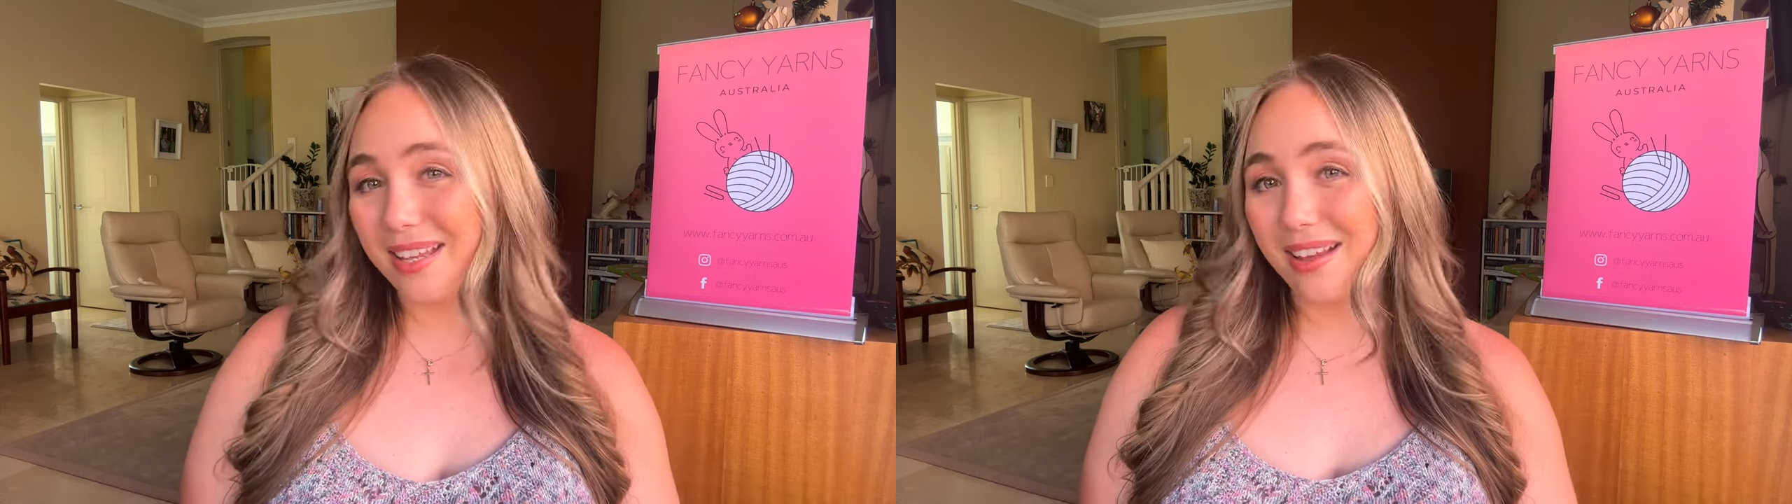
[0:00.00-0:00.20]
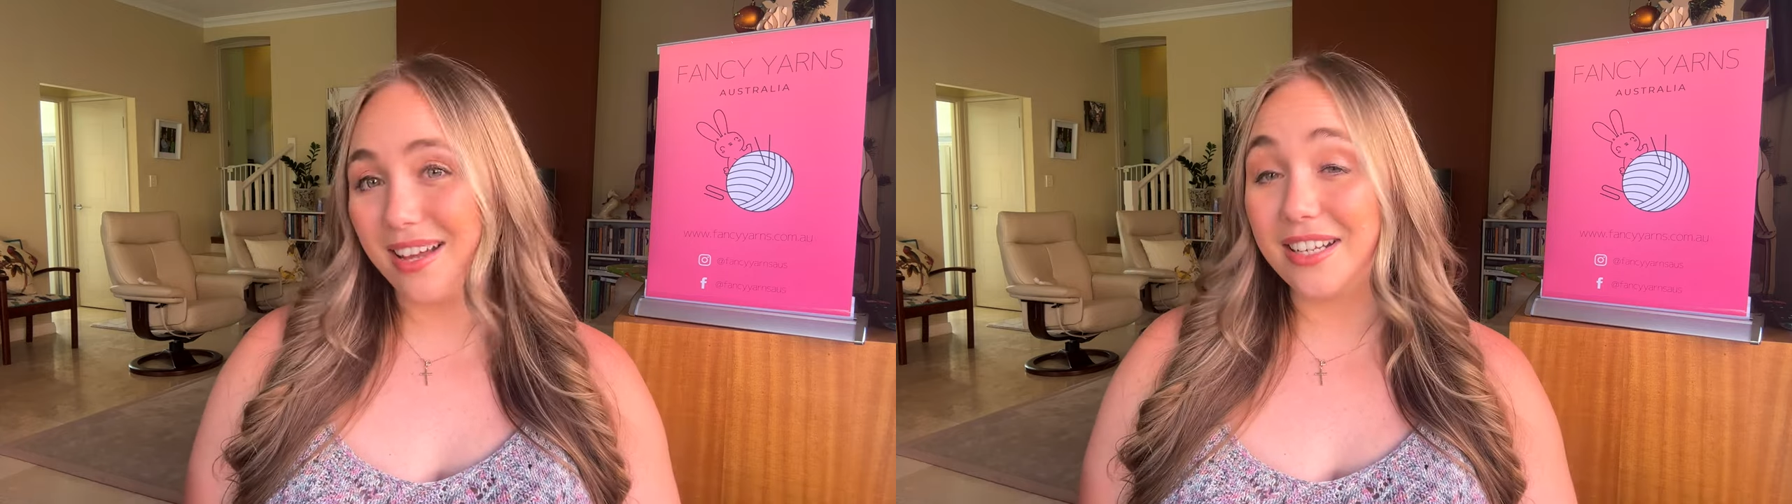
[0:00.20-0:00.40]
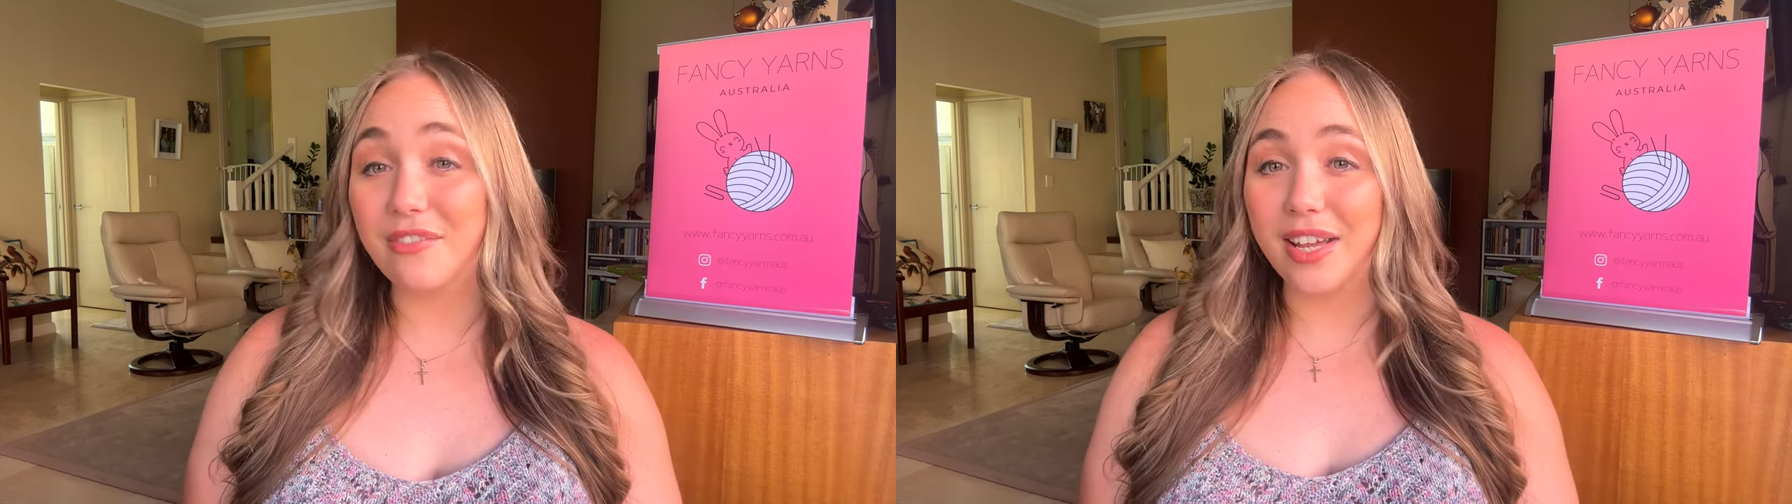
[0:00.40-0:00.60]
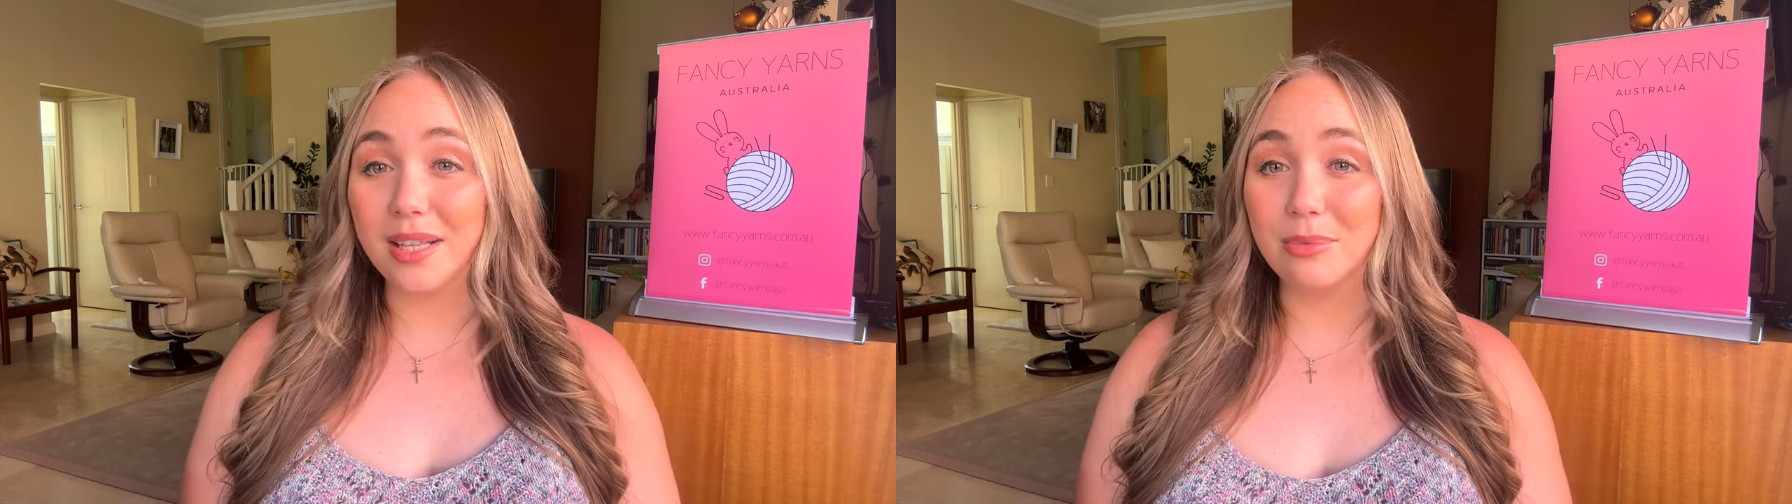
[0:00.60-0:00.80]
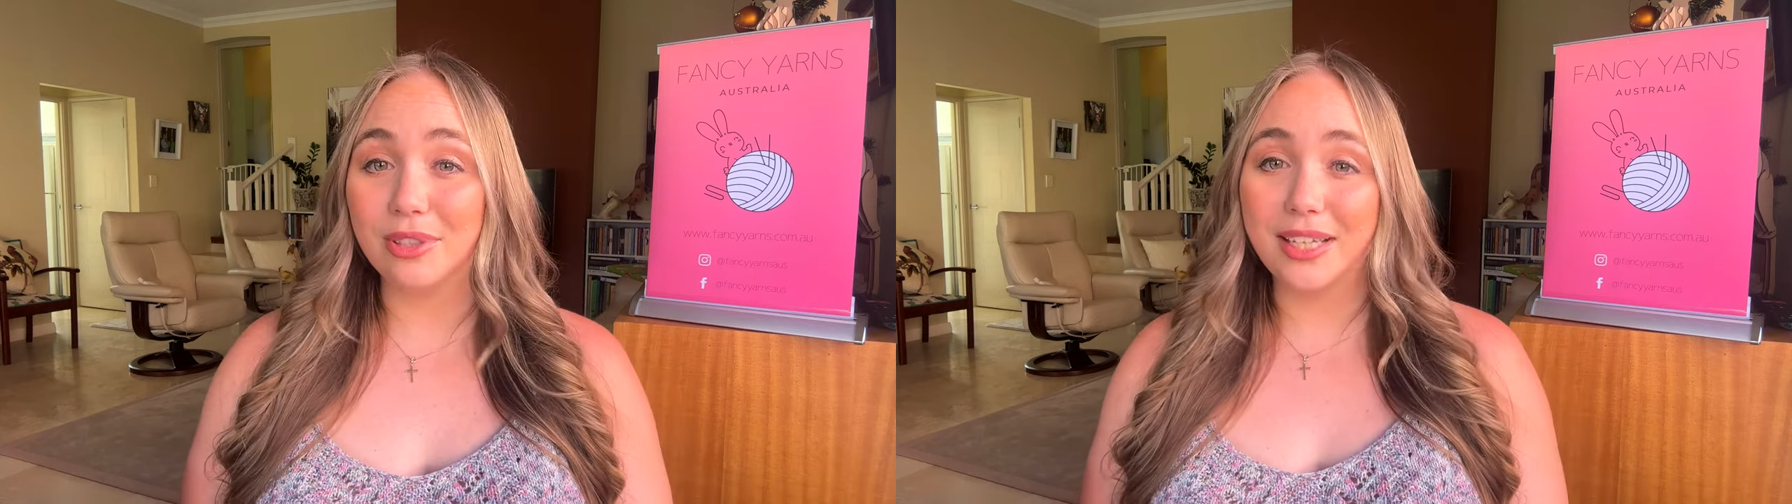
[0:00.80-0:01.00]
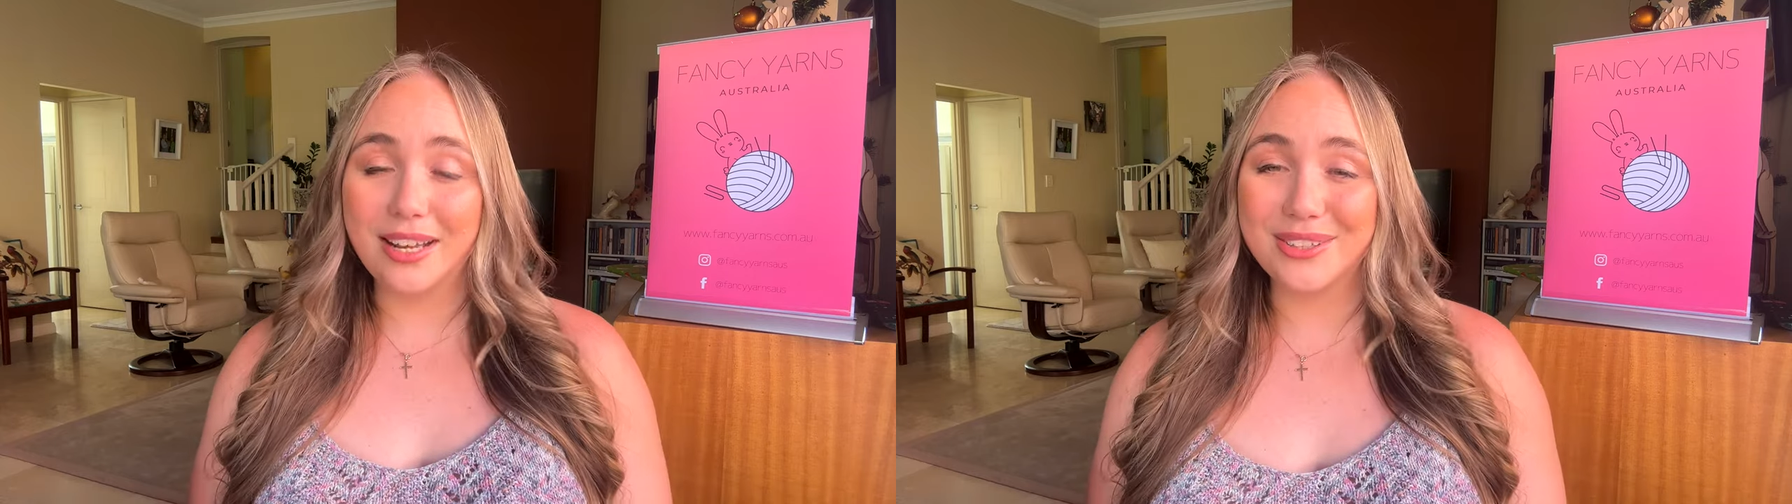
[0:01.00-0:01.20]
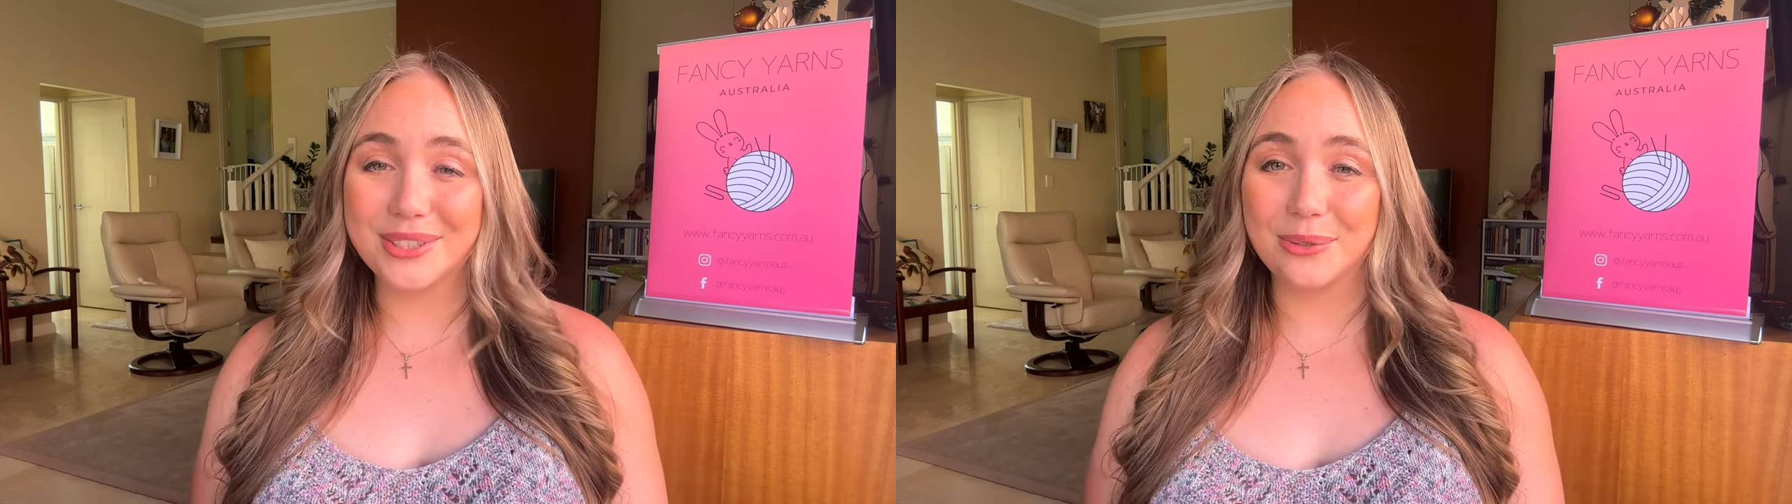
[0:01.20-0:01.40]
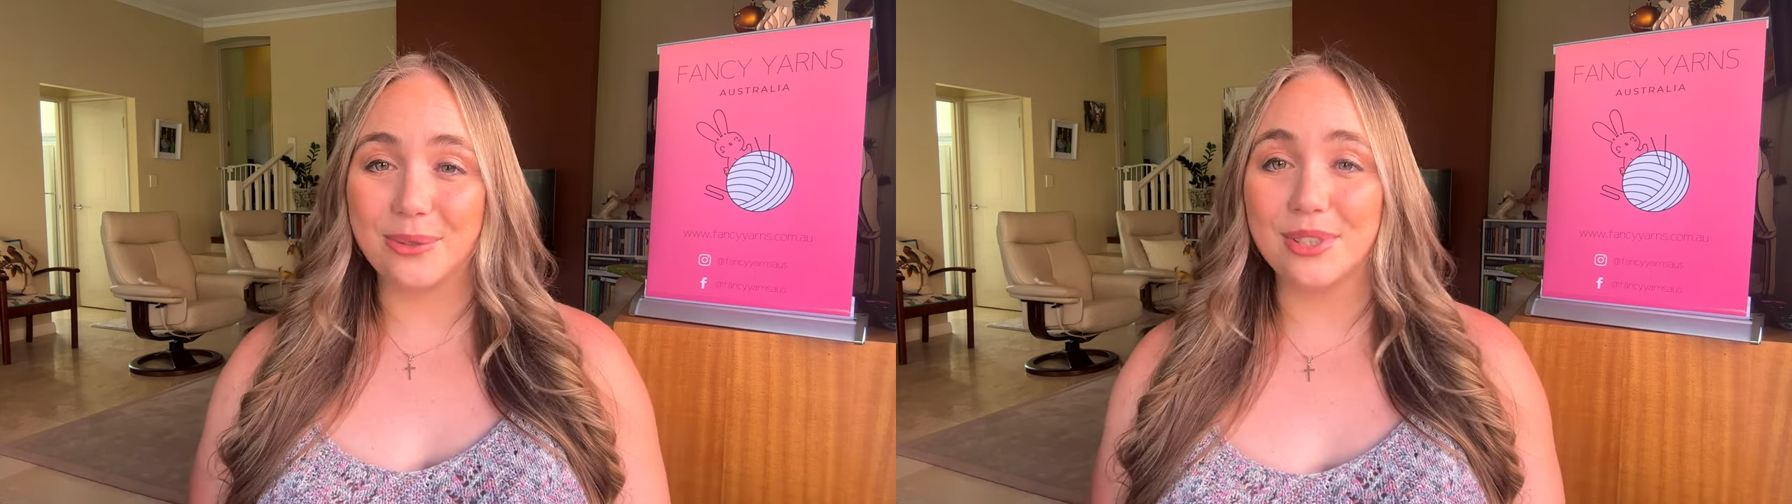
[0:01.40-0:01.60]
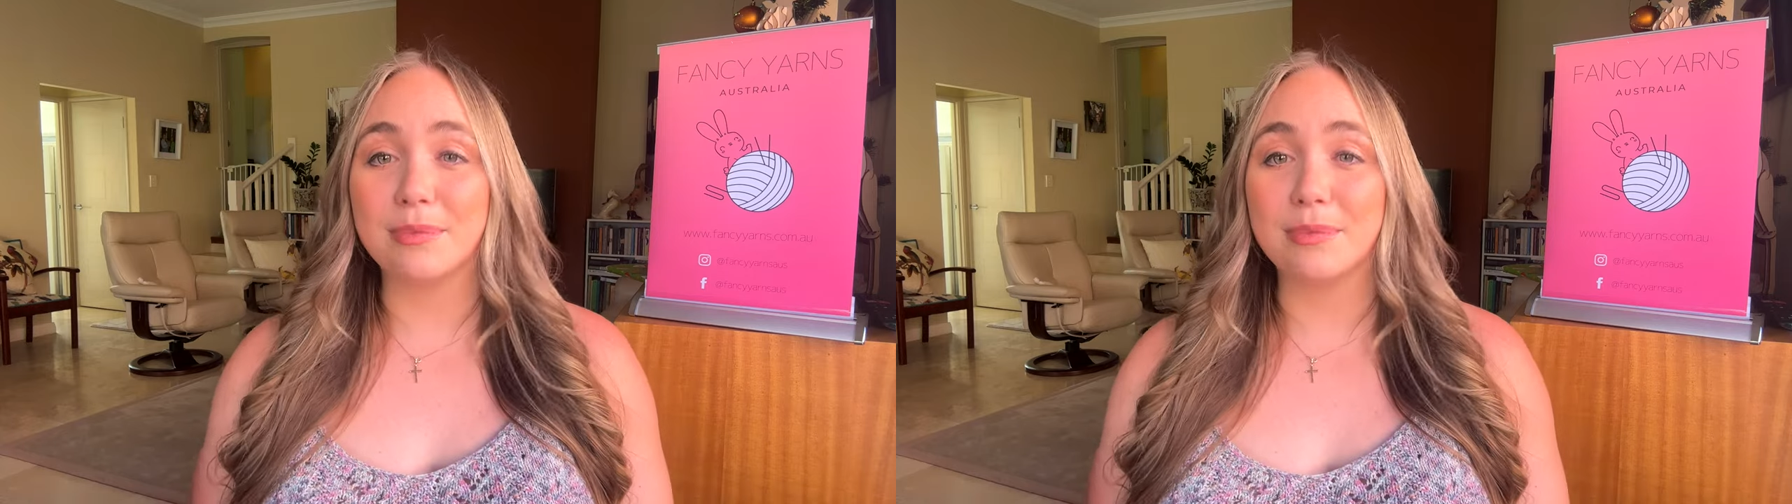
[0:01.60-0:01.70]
yarn available in our store,